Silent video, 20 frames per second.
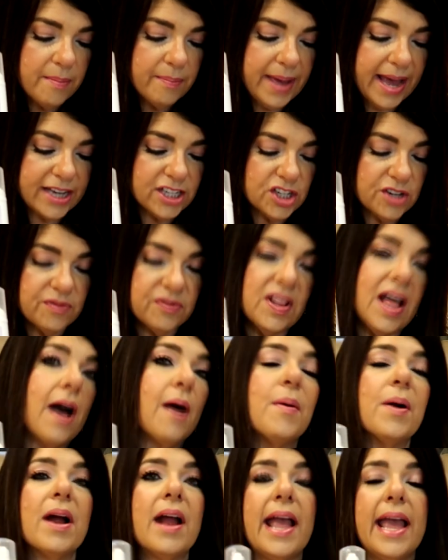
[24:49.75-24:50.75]
passion
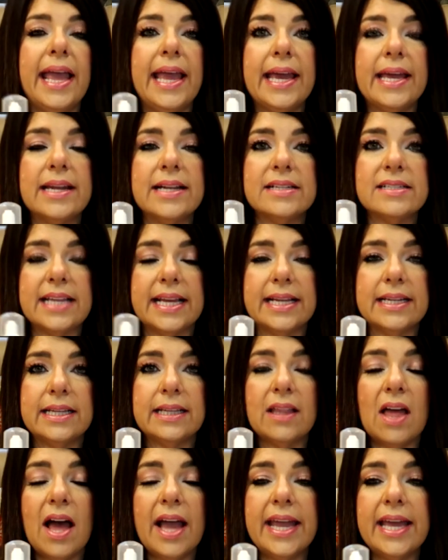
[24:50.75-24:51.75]
flower, and
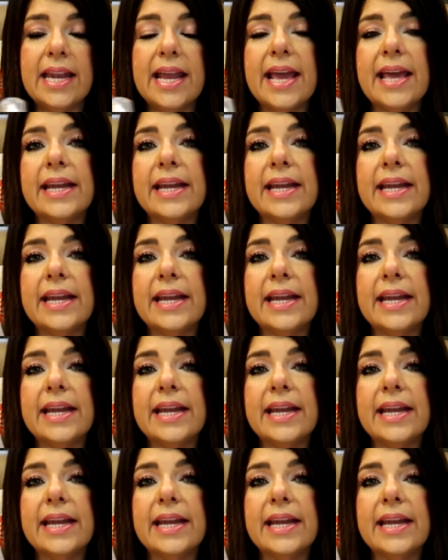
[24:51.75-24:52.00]
dandelion,